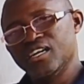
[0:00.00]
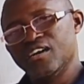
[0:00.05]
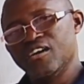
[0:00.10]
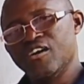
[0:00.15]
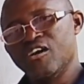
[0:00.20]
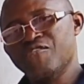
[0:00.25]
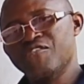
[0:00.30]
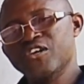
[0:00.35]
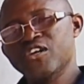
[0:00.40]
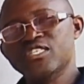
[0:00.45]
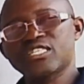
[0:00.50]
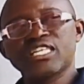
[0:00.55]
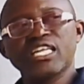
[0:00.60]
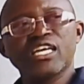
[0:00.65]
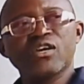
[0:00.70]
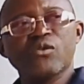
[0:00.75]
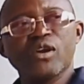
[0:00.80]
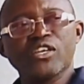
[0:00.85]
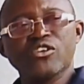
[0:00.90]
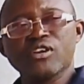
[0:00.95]

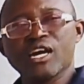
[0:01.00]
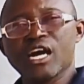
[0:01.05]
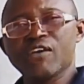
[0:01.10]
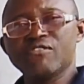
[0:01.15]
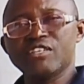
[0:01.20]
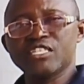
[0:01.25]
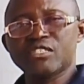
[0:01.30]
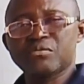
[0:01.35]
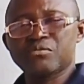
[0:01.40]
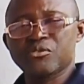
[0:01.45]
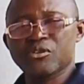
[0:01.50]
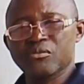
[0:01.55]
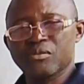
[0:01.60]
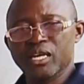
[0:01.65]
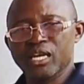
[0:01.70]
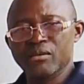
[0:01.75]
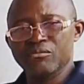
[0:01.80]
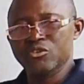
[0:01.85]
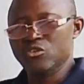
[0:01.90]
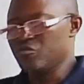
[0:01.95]
Obviously, when you have this
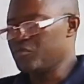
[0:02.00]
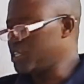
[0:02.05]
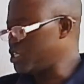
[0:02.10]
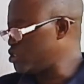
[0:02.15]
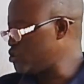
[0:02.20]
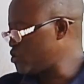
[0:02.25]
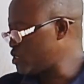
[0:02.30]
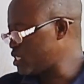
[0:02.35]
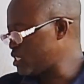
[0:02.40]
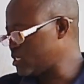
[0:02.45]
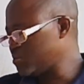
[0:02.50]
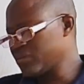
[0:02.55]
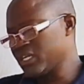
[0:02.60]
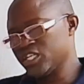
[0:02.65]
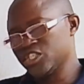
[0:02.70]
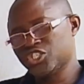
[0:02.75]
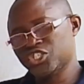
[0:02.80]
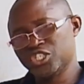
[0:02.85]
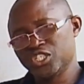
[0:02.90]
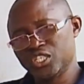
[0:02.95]
problem, you've been using the
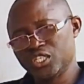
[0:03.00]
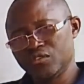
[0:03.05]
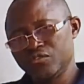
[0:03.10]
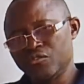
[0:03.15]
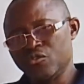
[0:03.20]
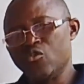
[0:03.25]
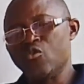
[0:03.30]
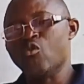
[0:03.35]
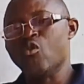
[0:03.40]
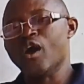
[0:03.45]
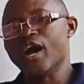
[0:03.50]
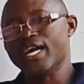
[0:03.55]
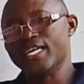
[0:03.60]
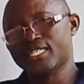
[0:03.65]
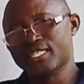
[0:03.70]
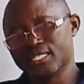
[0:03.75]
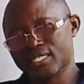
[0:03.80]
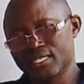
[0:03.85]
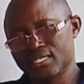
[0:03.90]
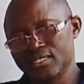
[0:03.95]
machine for
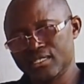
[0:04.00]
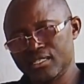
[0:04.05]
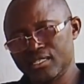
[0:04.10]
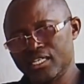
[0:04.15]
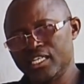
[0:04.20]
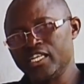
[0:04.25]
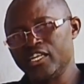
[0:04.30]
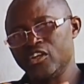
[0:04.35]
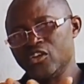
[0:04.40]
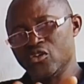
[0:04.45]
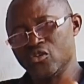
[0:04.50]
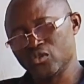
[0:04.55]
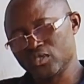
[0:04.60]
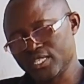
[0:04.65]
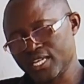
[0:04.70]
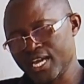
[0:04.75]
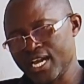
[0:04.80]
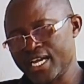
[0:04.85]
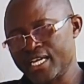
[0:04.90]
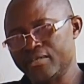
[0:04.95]
quite a long
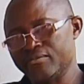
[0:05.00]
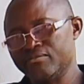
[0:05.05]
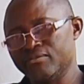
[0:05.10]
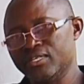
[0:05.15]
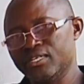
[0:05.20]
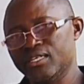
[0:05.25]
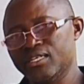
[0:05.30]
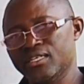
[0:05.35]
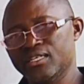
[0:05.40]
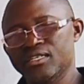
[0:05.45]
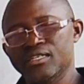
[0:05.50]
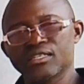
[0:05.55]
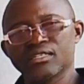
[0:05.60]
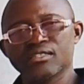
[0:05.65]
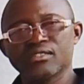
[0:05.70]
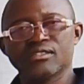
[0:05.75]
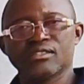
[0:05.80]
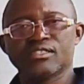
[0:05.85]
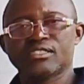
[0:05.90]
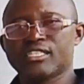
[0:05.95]
time.
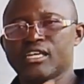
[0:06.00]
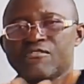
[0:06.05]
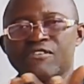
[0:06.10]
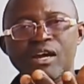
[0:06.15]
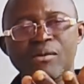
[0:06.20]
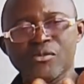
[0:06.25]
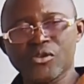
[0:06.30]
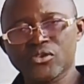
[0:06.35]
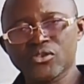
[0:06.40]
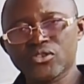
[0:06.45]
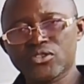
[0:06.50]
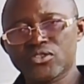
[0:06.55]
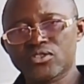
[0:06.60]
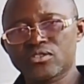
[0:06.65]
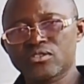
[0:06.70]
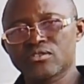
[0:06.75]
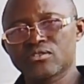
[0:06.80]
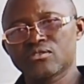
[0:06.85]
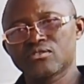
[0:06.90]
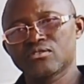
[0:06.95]
Several
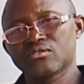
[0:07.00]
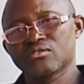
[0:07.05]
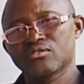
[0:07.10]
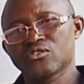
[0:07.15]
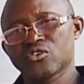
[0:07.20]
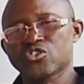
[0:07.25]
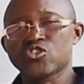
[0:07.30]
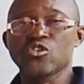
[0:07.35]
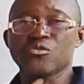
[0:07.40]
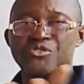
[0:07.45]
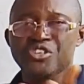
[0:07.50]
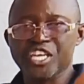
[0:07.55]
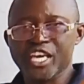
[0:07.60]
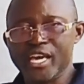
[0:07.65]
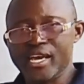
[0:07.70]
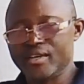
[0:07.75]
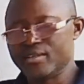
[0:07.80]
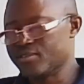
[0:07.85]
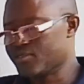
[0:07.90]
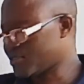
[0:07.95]
months, some
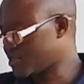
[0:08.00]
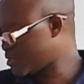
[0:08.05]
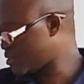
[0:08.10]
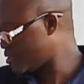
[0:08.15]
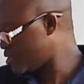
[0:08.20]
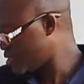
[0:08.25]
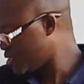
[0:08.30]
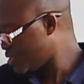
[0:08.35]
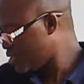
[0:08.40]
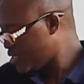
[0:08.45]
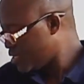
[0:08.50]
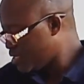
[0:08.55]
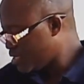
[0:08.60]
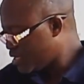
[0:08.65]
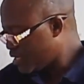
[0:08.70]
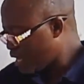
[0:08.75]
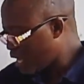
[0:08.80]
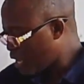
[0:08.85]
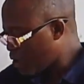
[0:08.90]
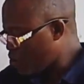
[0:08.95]
years.
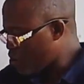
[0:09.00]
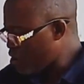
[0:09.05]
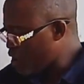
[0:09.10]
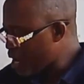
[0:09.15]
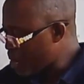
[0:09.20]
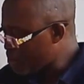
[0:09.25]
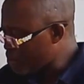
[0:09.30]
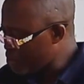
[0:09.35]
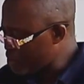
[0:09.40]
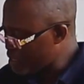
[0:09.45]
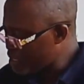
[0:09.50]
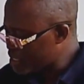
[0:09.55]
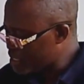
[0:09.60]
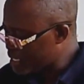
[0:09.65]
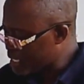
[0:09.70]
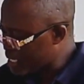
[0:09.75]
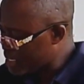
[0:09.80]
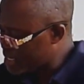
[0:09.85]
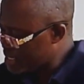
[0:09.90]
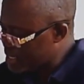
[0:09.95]
And what happened is
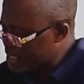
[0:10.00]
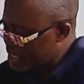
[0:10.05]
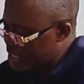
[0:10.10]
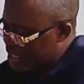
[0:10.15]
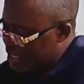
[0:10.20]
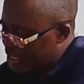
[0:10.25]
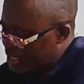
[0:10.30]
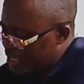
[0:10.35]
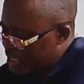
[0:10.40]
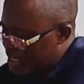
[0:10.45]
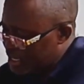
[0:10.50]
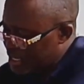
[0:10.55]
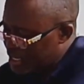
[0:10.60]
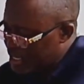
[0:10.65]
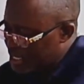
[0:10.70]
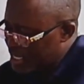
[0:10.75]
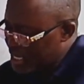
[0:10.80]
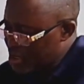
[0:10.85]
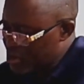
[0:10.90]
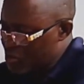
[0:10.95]
that the
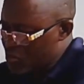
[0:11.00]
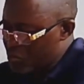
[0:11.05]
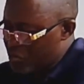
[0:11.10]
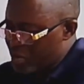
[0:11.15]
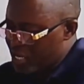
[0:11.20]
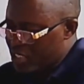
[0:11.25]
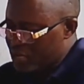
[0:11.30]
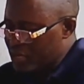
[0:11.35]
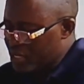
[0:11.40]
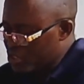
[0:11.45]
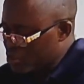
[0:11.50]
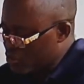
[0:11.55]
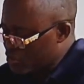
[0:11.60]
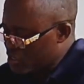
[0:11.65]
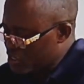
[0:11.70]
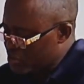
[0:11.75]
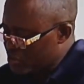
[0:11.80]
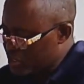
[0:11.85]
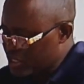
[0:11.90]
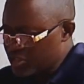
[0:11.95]
inner compartment of
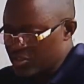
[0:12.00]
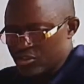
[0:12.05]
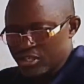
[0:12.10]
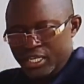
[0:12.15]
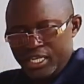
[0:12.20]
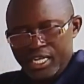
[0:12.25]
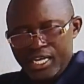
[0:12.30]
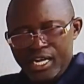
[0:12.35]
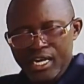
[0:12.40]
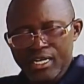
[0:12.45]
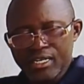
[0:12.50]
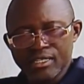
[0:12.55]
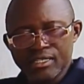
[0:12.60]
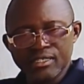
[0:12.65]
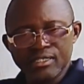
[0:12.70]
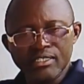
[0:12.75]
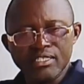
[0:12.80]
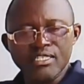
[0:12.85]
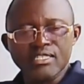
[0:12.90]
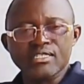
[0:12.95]
the spin dryer
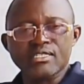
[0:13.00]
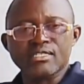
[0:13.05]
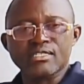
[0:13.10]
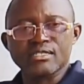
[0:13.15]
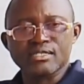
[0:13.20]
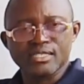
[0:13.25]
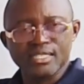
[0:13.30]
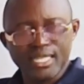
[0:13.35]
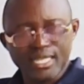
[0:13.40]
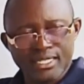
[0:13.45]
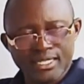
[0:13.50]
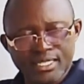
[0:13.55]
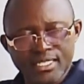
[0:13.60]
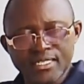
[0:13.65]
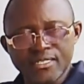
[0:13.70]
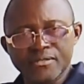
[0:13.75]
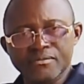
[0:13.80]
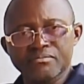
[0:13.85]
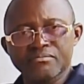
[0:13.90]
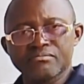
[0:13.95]
is
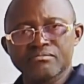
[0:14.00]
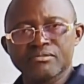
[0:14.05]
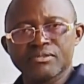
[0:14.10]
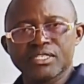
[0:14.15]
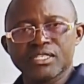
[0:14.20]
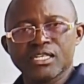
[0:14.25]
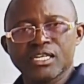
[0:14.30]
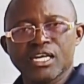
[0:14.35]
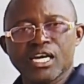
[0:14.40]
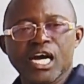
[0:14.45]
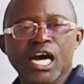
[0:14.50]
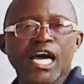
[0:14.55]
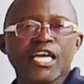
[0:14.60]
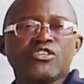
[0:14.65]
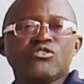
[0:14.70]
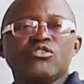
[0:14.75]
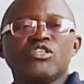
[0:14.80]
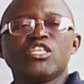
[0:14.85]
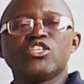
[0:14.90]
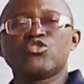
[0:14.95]
dirty
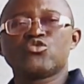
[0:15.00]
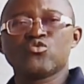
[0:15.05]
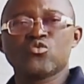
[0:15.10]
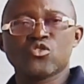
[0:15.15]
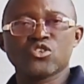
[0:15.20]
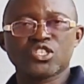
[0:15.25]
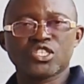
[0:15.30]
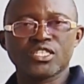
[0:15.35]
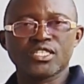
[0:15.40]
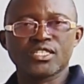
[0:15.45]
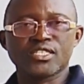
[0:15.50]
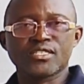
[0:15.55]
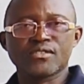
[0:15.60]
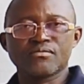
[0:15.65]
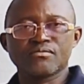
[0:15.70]
and you need to wash it.